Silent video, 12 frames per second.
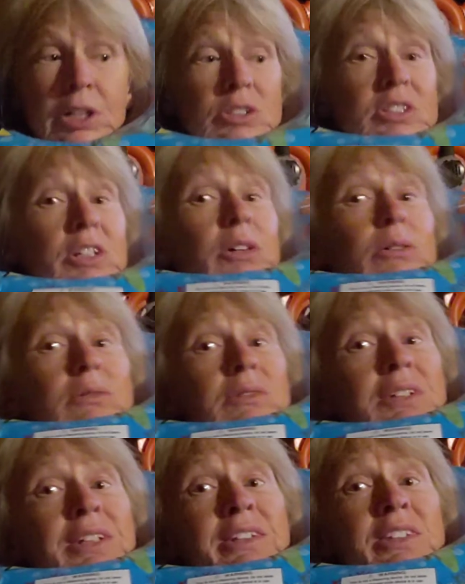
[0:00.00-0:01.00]
So
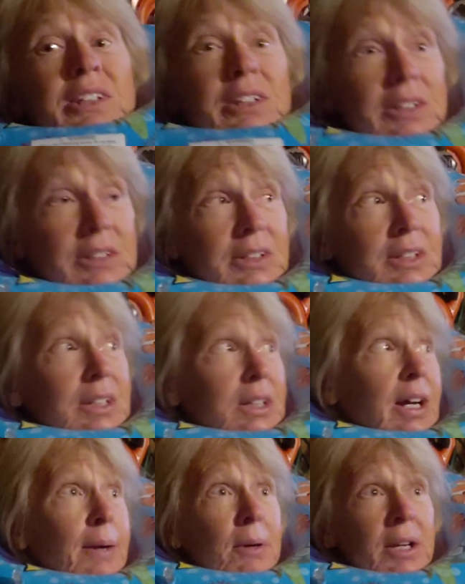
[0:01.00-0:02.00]
listen,
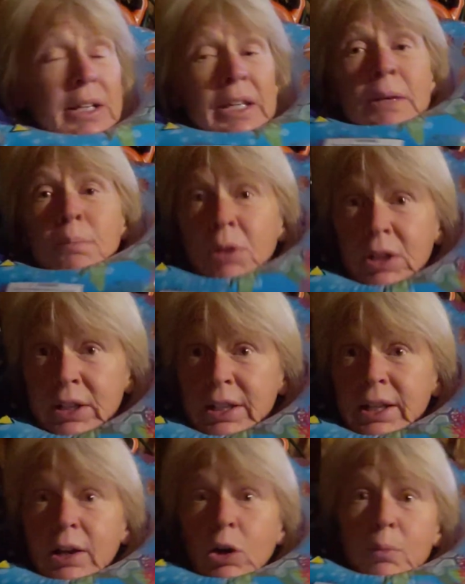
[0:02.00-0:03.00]
I'm going to keep
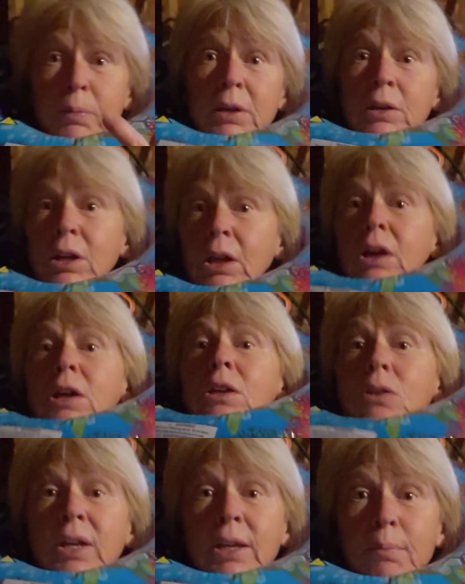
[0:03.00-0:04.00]
looking. I hope
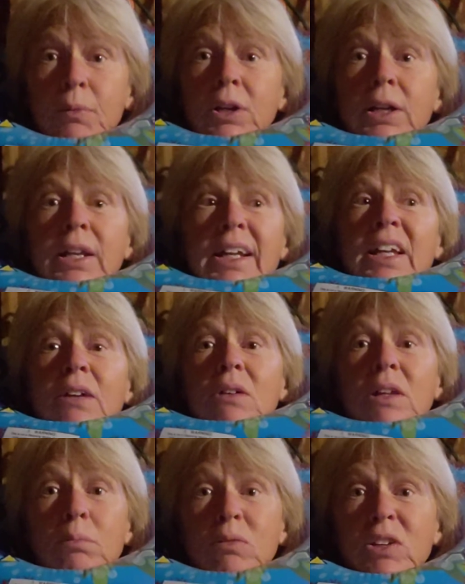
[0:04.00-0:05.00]
you keep looking. I can't
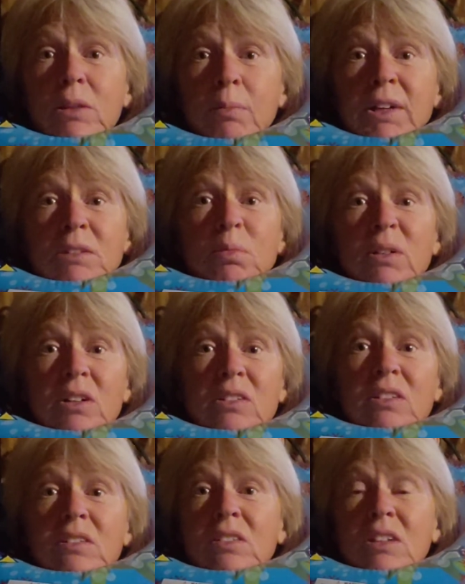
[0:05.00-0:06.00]
really breathe much
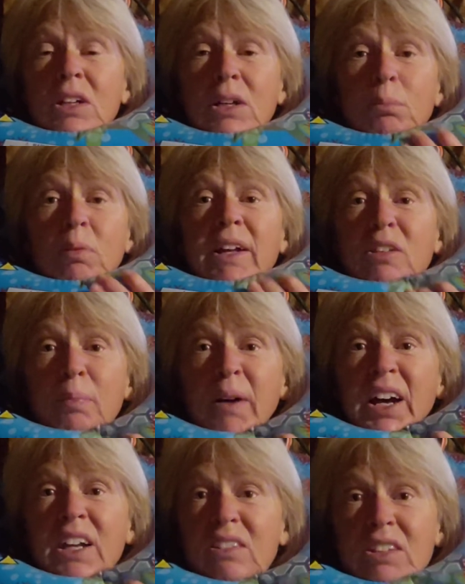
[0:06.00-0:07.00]
because this plus
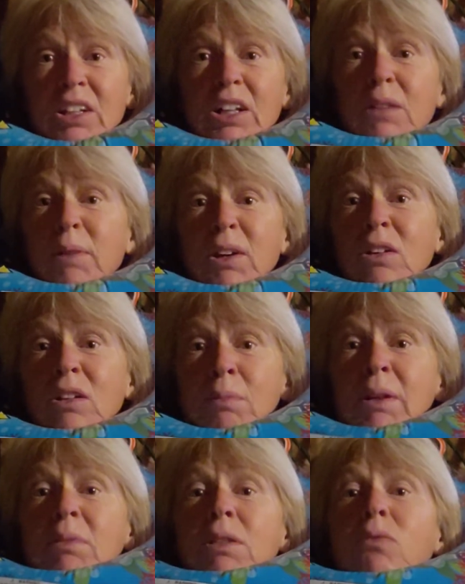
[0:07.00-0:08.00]
pod is killing me or
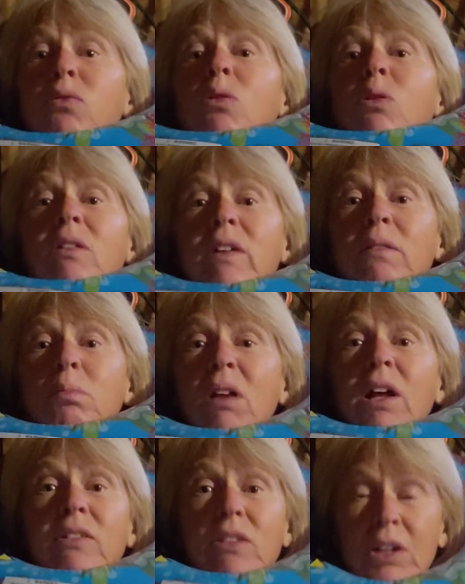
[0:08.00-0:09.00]
maybe the four and
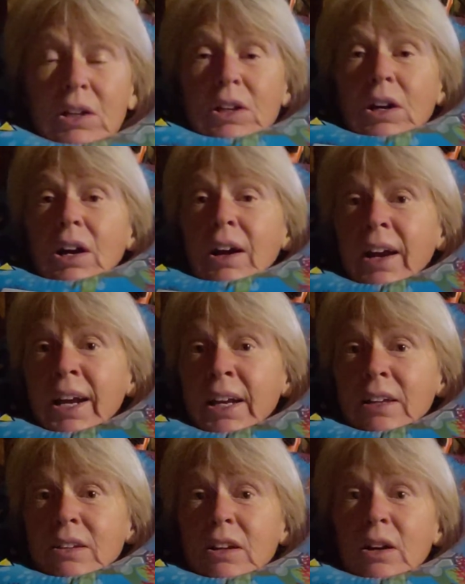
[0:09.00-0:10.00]
plus. All right,
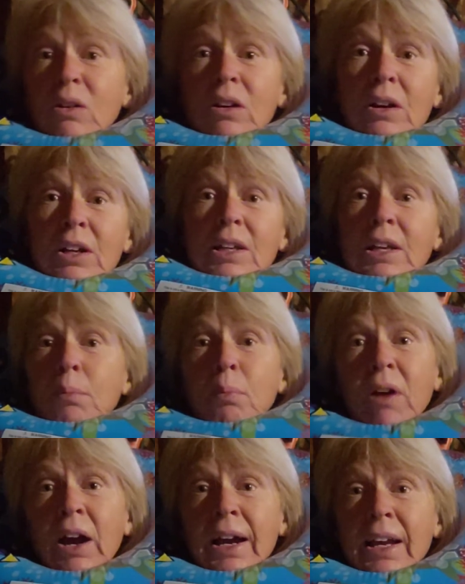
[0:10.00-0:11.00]
so keep
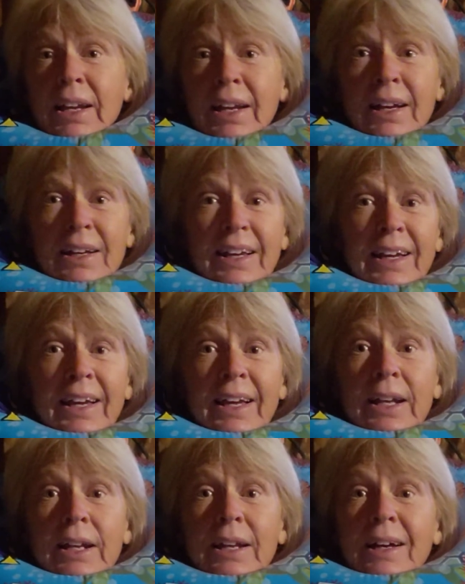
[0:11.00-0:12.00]
rocking it
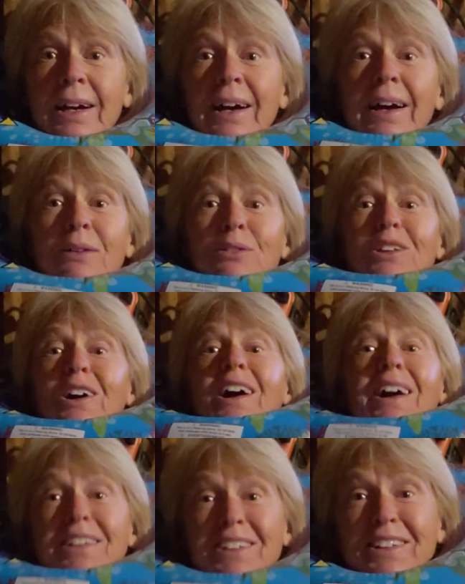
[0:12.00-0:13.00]
and I'll
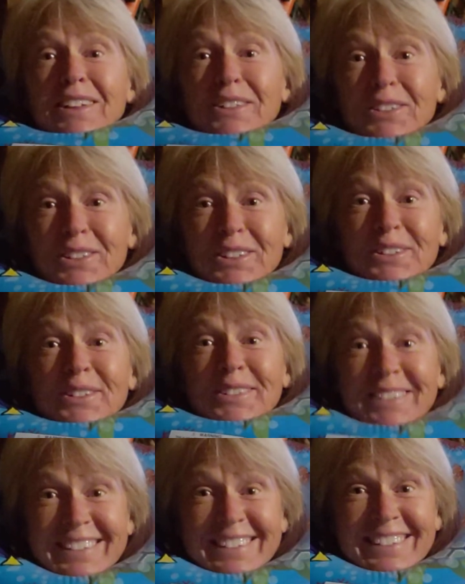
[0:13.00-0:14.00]
talk to you
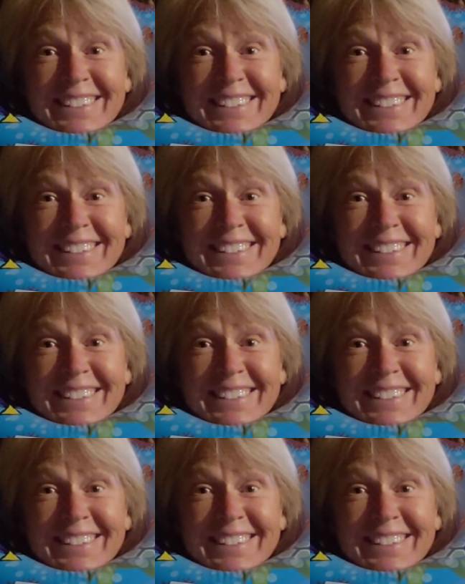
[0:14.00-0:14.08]
soon.